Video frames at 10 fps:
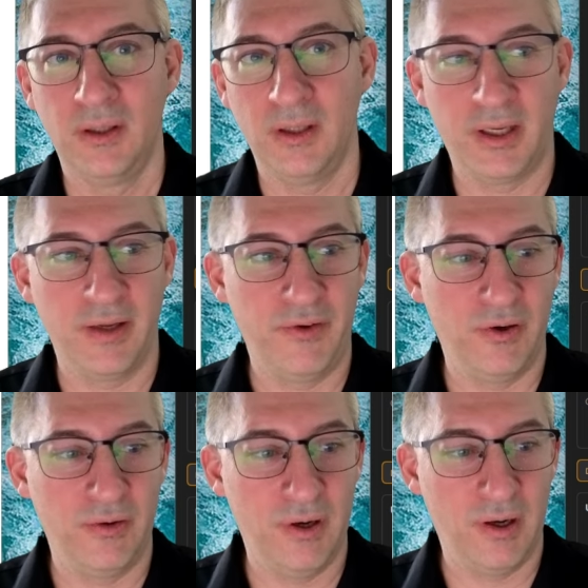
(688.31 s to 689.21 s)
Like if
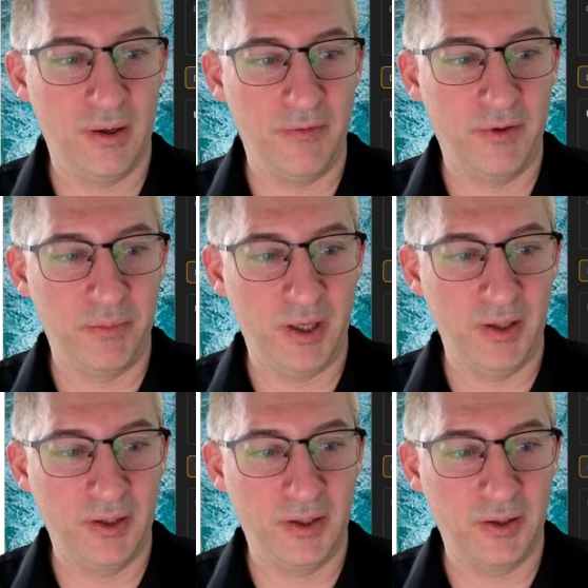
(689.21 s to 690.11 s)
the
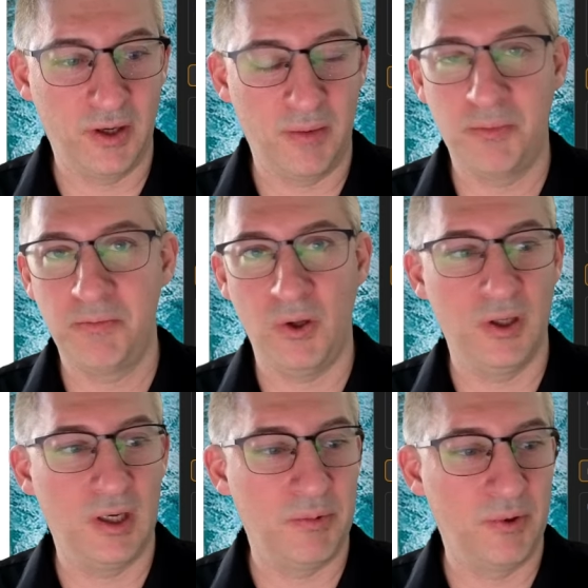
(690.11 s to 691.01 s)
playlist is not
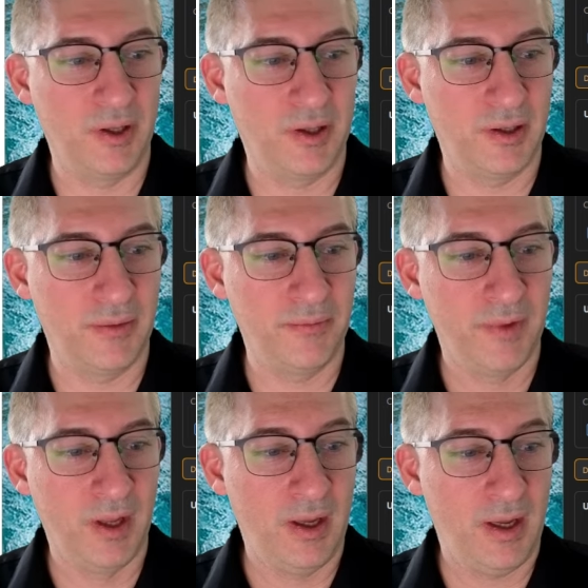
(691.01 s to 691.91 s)
pulling up or anything,
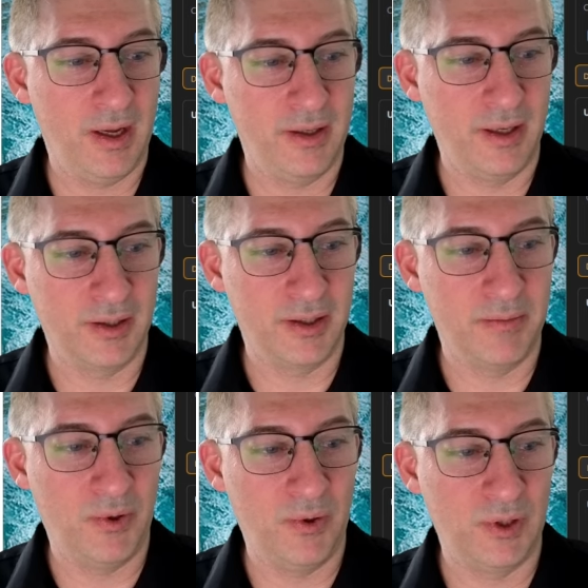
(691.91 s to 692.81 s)
and yes, it
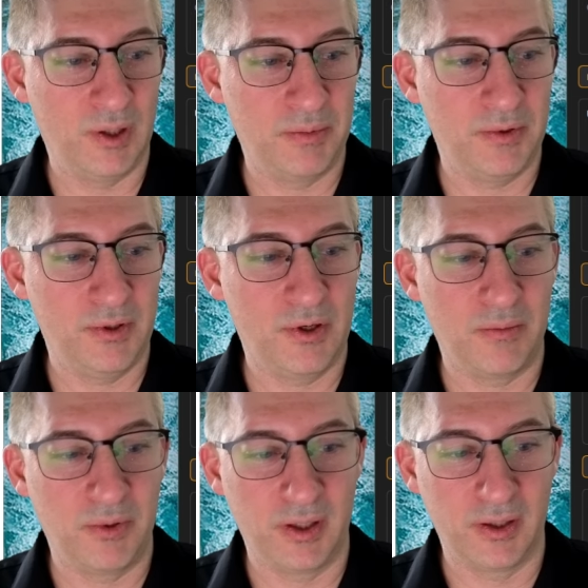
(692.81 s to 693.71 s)
pulls up your
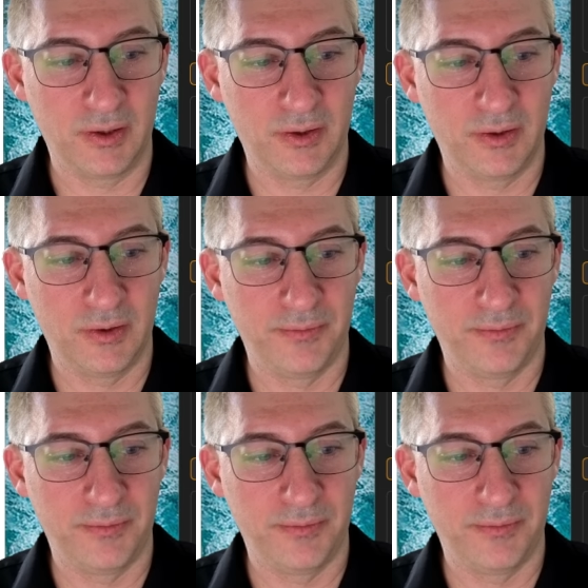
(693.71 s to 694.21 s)
playlists.